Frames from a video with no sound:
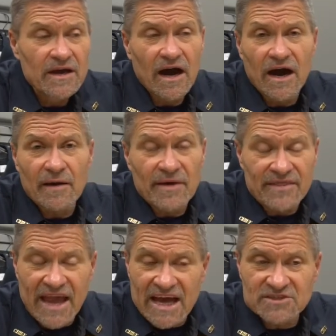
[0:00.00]

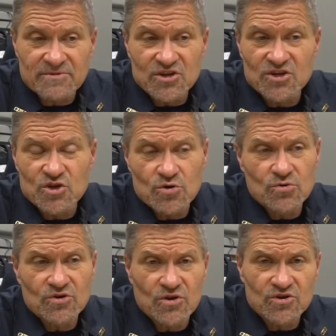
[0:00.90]
And they asked me, did
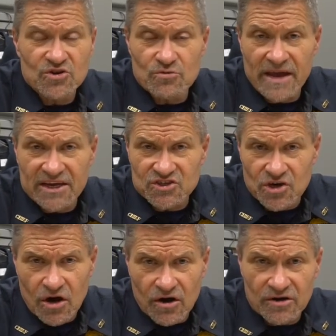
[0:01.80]
you make a
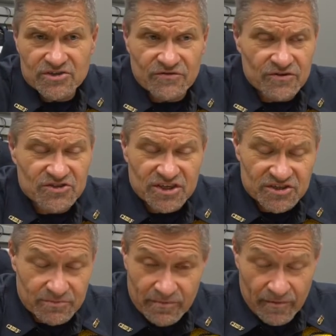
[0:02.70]
charge for
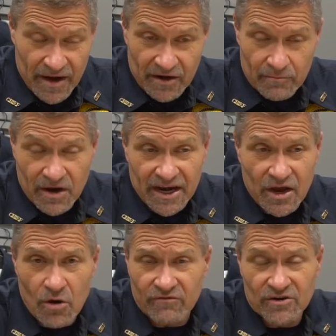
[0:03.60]
such an amount of
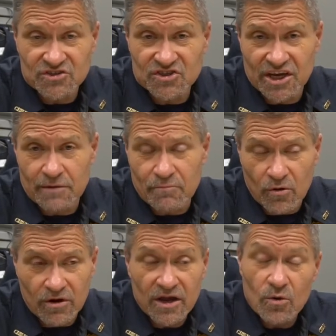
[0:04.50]
money over in
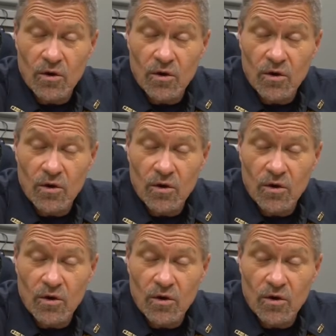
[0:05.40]
Singapore?